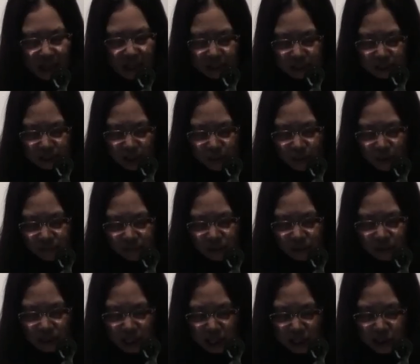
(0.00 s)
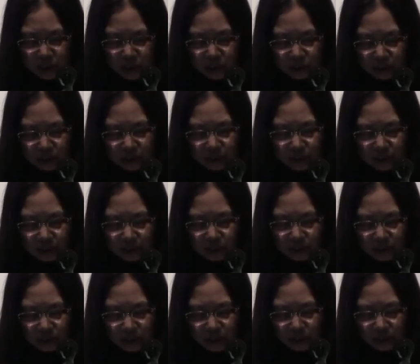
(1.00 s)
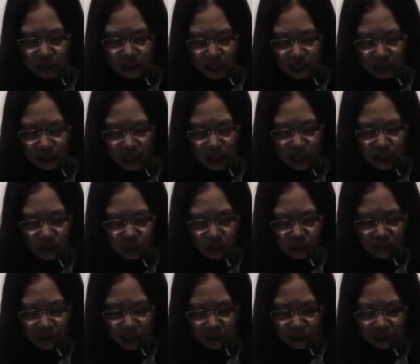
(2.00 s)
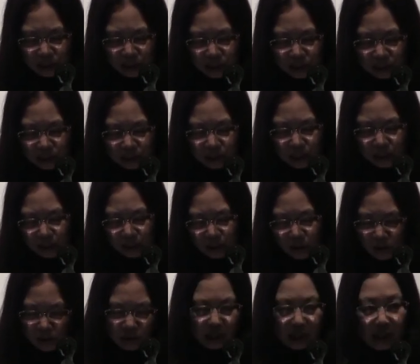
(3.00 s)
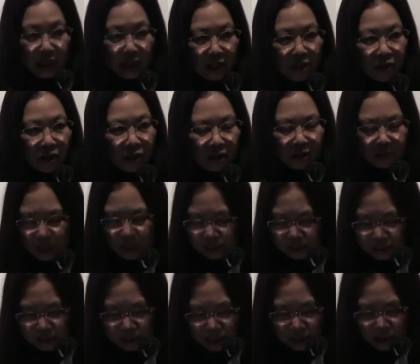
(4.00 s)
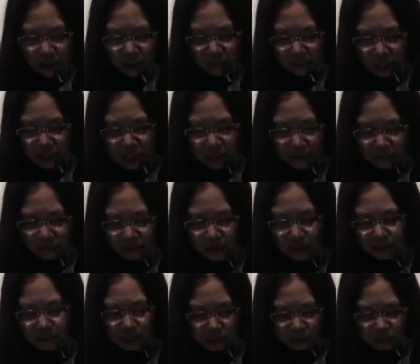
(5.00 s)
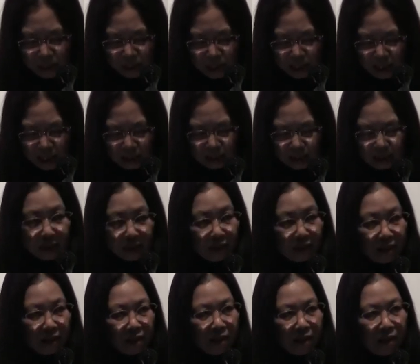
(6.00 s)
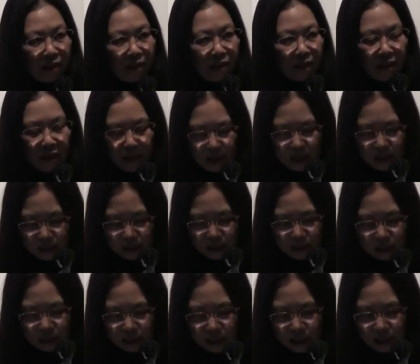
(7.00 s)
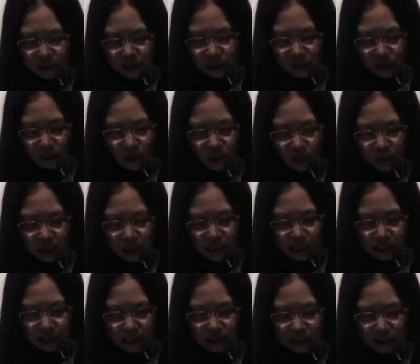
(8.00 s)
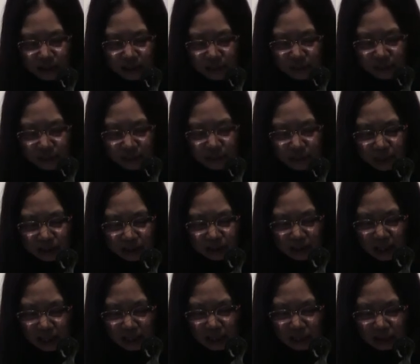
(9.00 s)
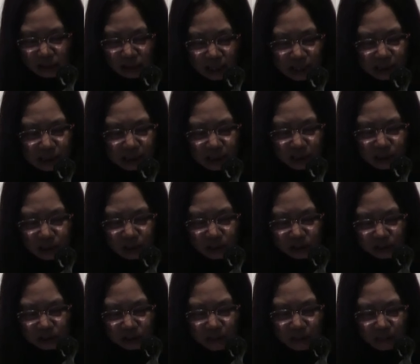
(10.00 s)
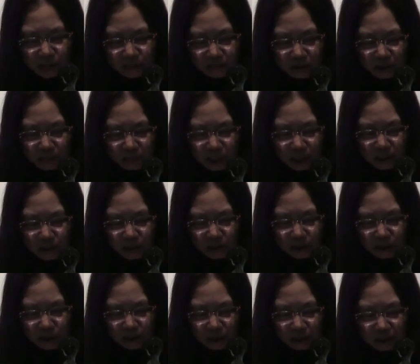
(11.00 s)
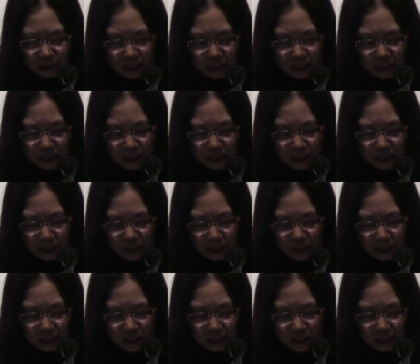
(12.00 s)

And some of the relations, you know, that I would be touching on here, because there are many of them that we can discuss or bring in, but I can only touch on some of them here.